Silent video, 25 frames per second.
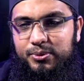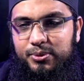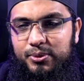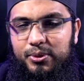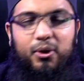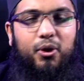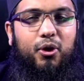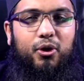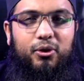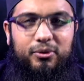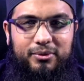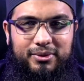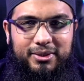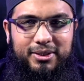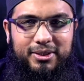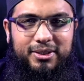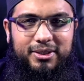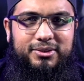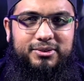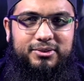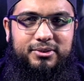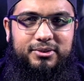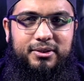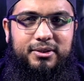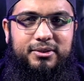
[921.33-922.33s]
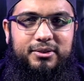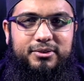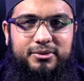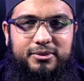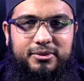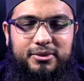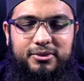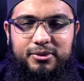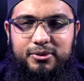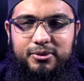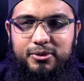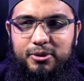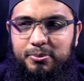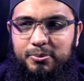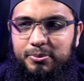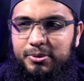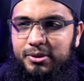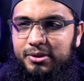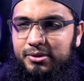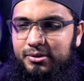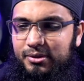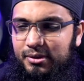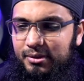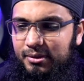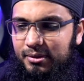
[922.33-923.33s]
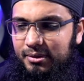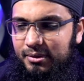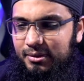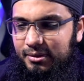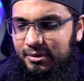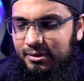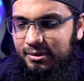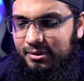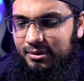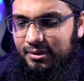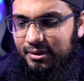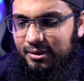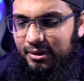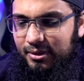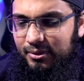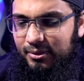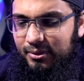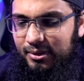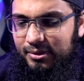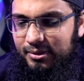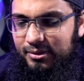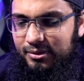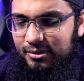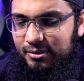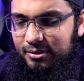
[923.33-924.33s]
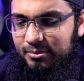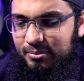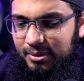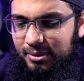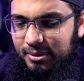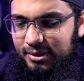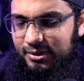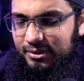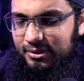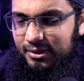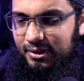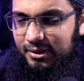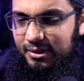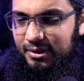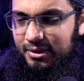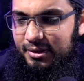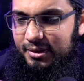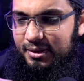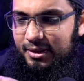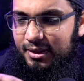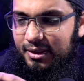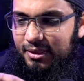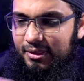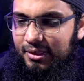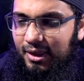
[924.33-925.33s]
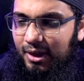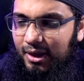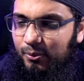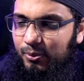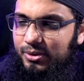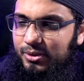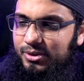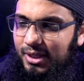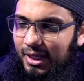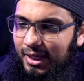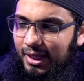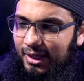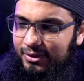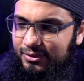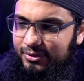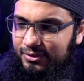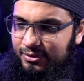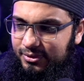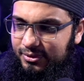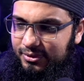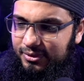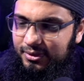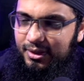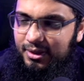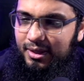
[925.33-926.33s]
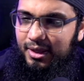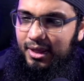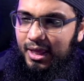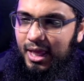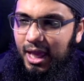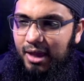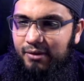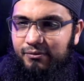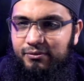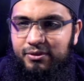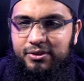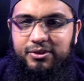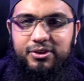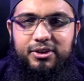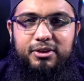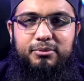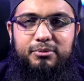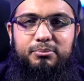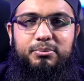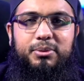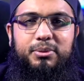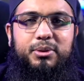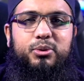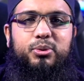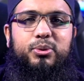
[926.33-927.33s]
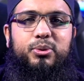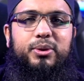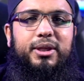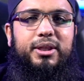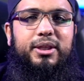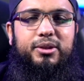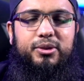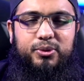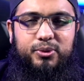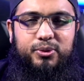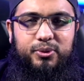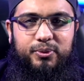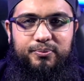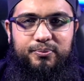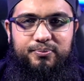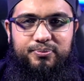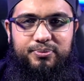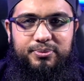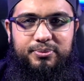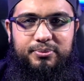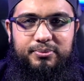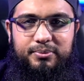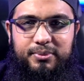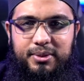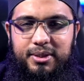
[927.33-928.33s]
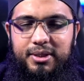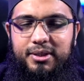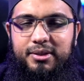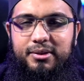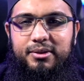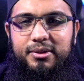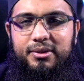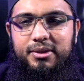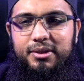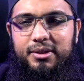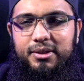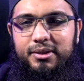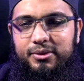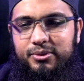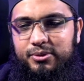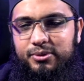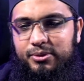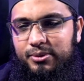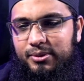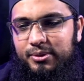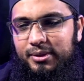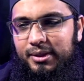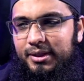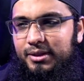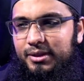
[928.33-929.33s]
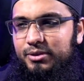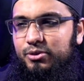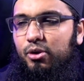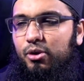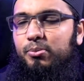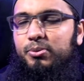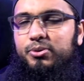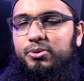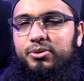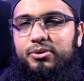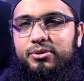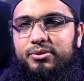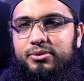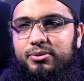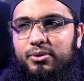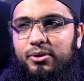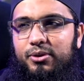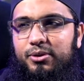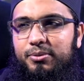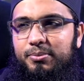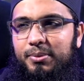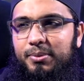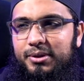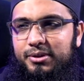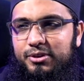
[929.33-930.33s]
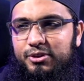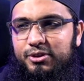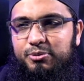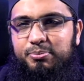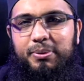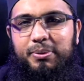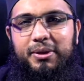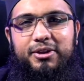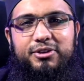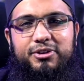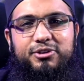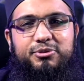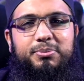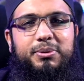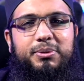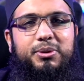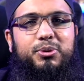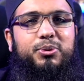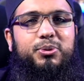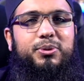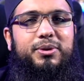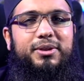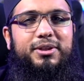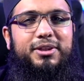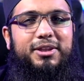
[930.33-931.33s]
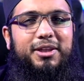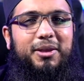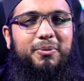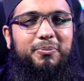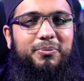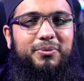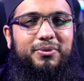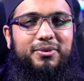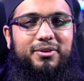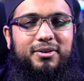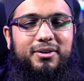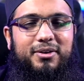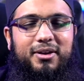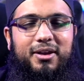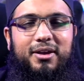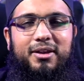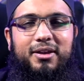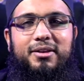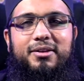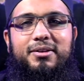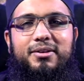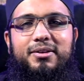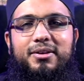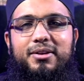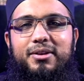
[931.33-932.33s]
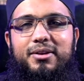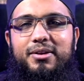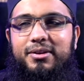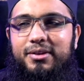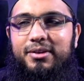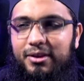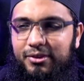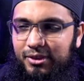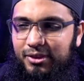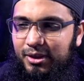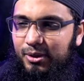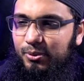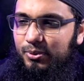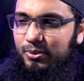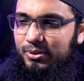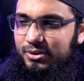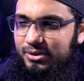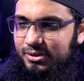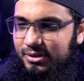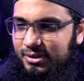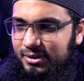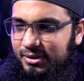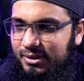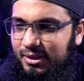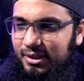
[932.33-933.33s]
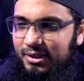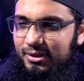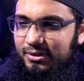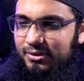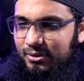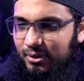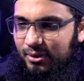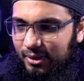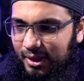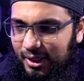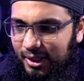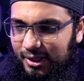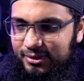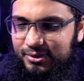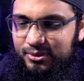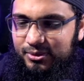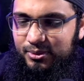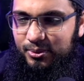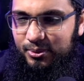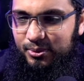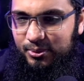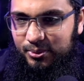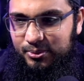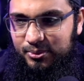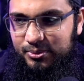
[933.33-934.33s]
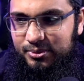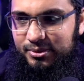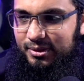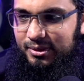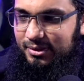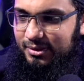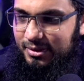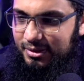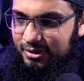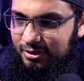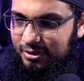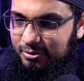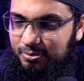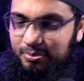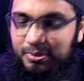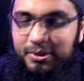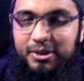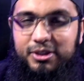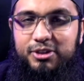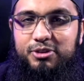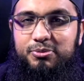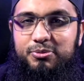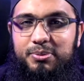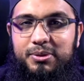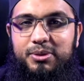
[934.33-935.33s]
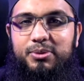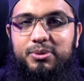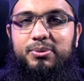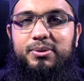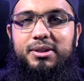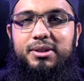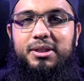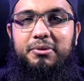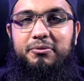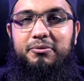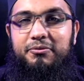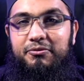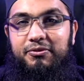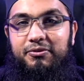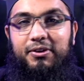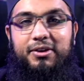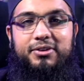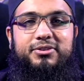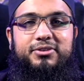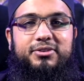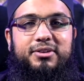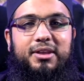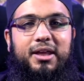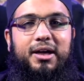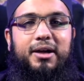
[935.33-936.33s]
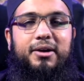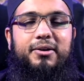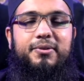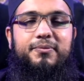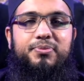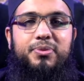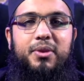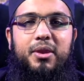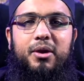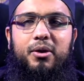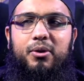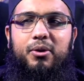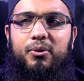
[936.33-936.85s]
So it's it's, it's a clumsy uh, rendition, but it's saying that which has everything between you. Me, so it's almost as talking about the space between them right? The thing which contains or has or owns the space between them, fix that.